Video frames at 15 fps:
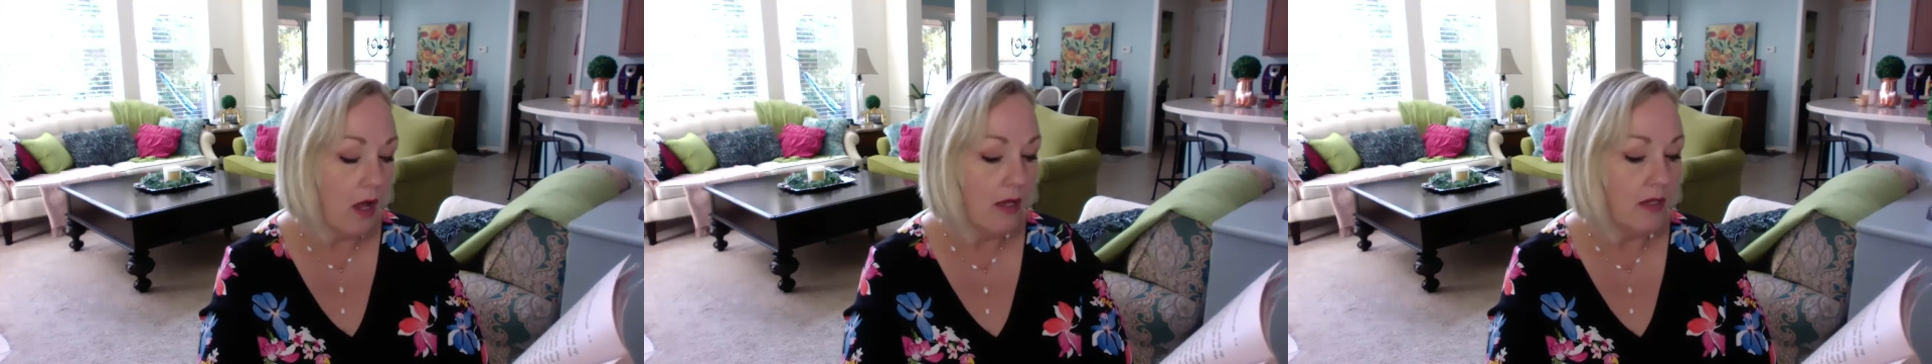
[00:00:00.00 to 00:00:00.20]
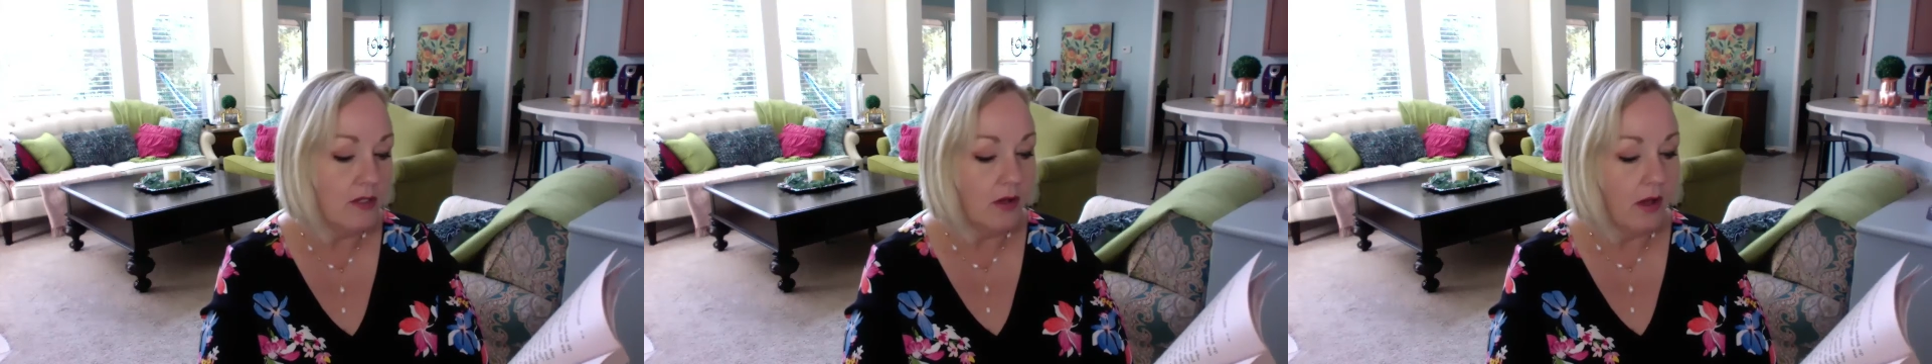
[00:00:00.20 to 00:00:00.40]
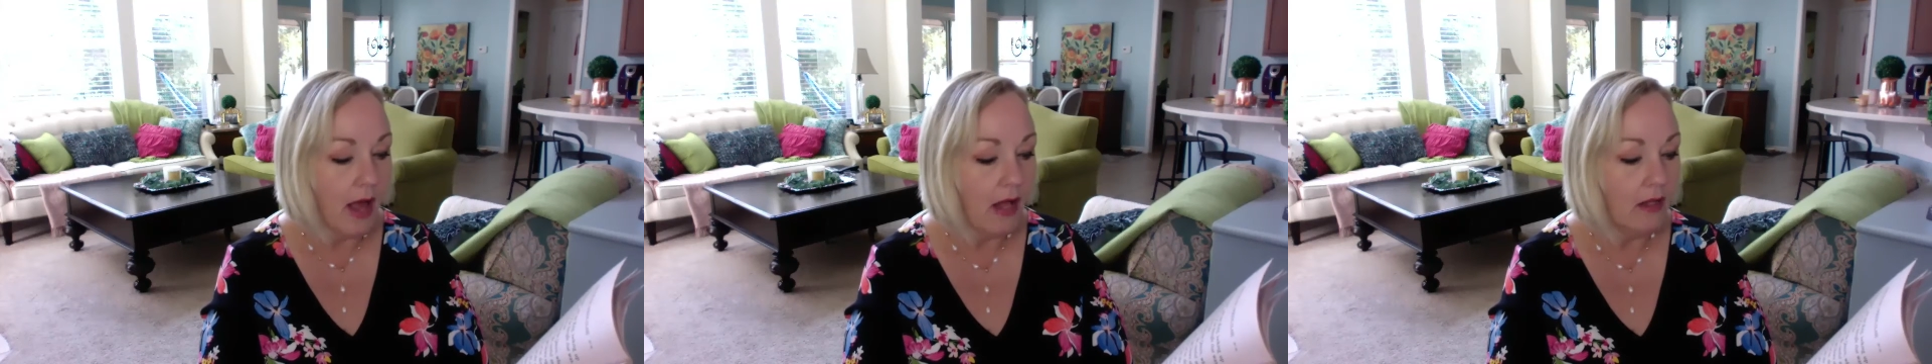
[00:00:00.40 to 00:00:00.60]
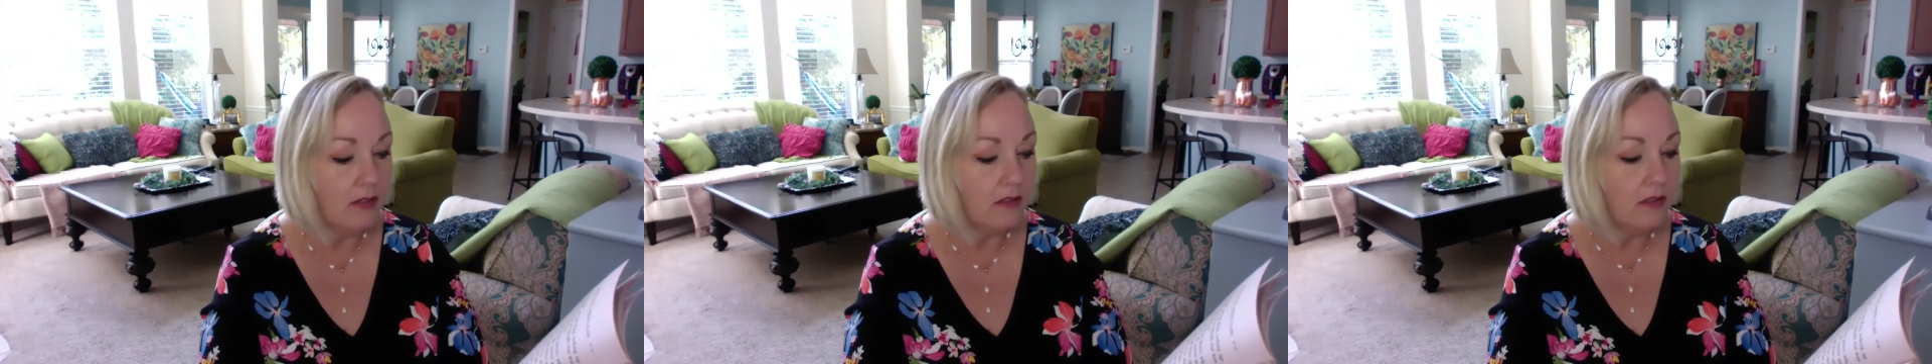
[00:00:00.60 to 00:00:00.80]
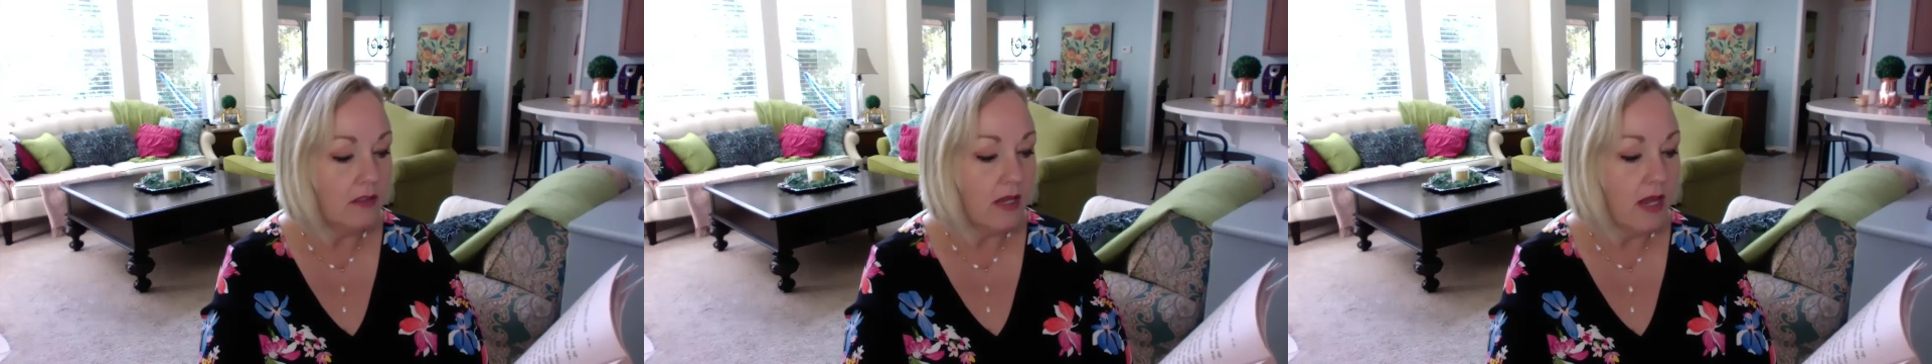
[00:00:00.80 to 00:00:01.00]
until
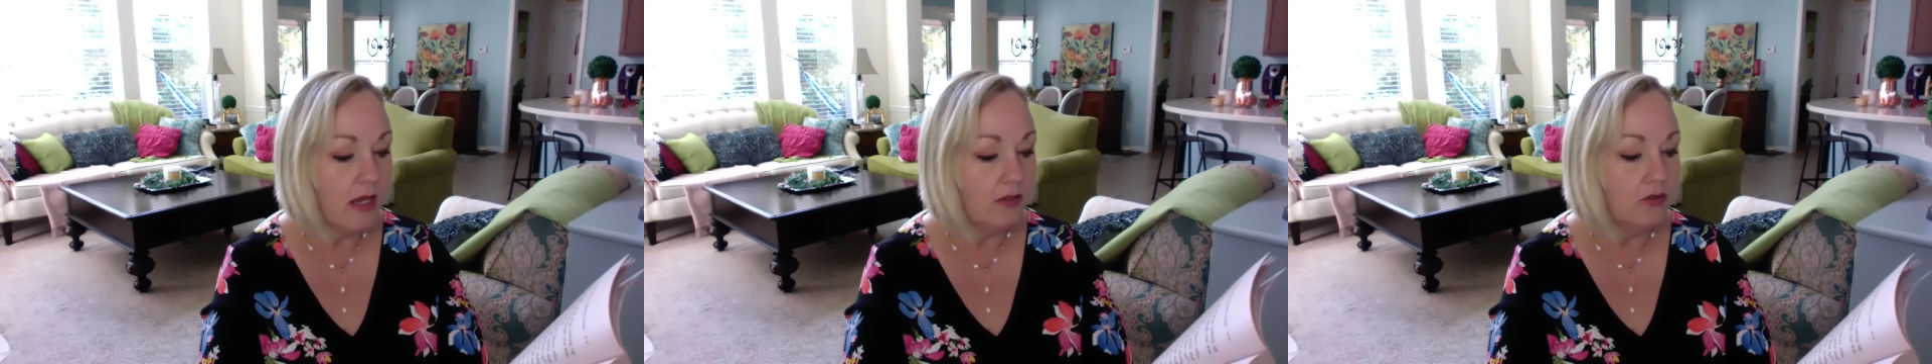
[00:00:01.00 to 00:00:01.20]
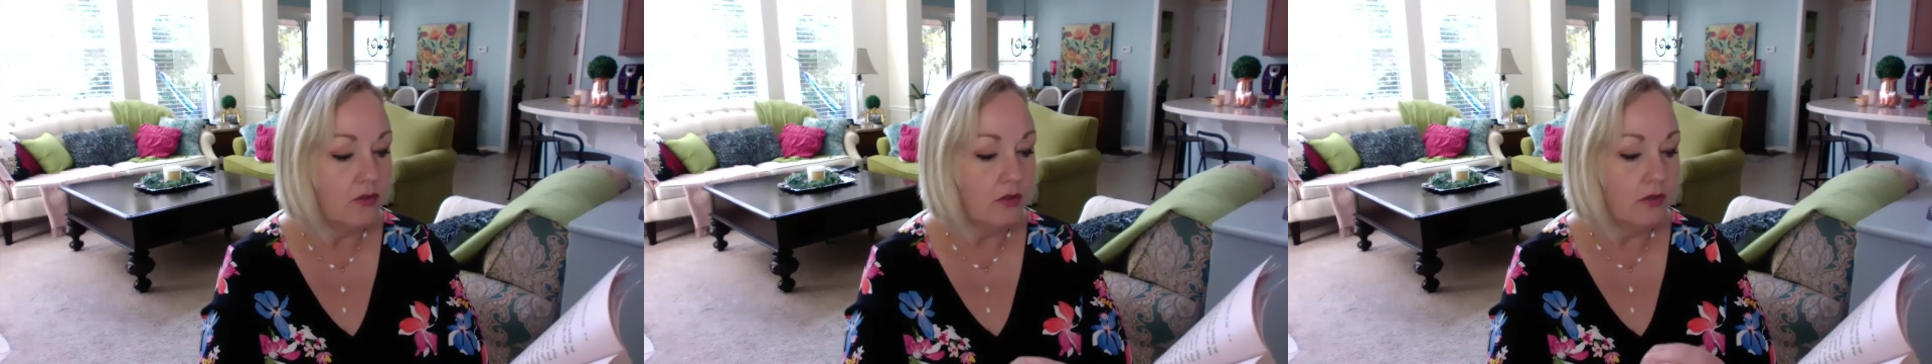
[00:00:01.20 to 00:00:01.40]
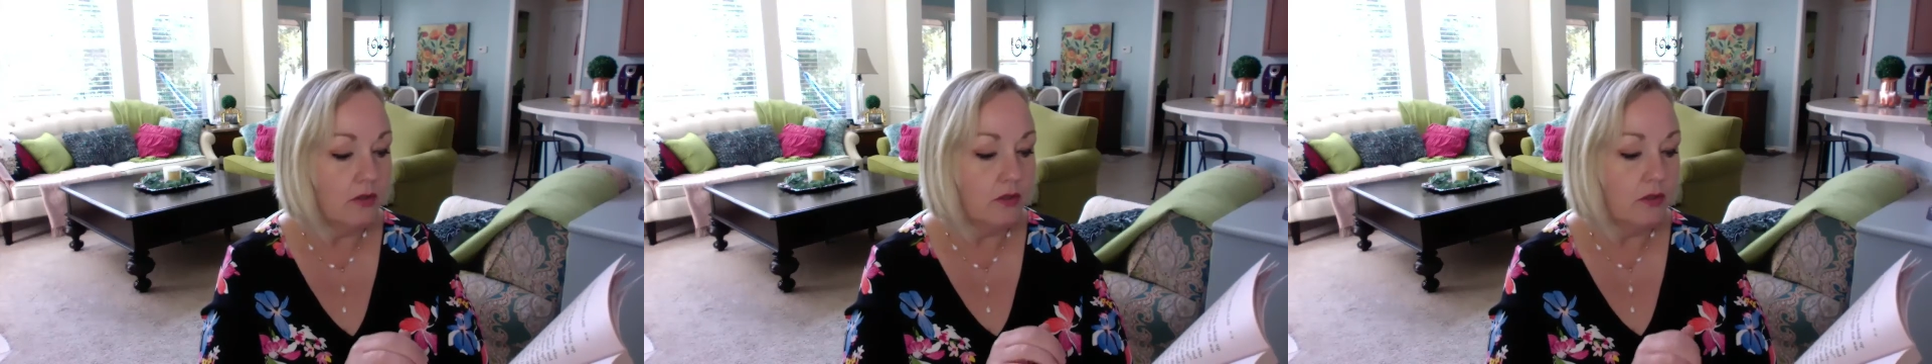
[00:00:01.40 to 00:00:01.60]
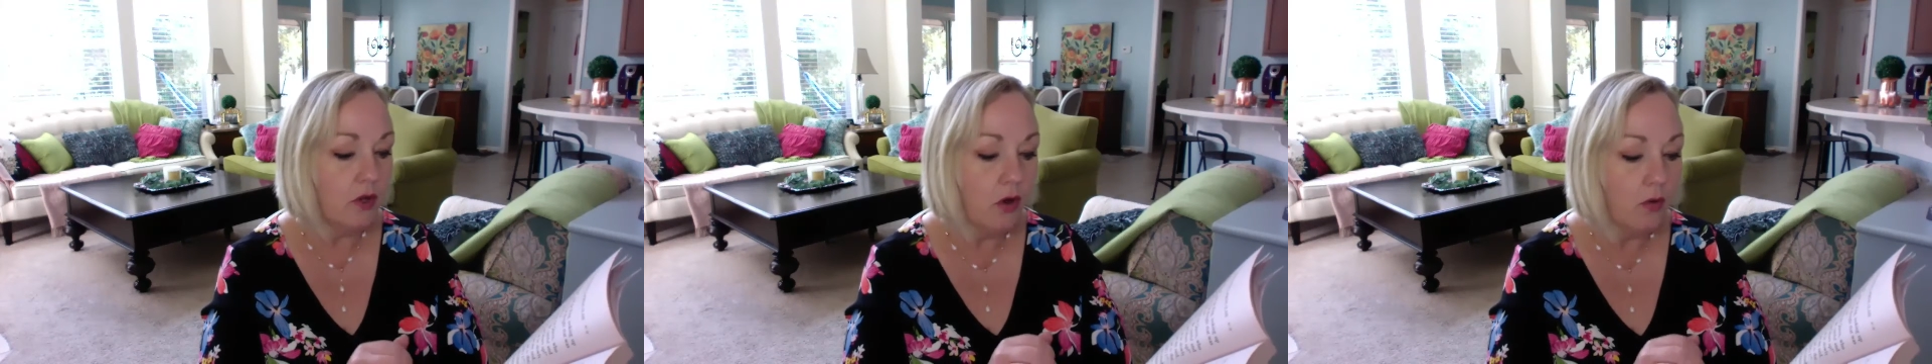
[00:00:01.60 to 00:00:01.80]
Alice's hand shook so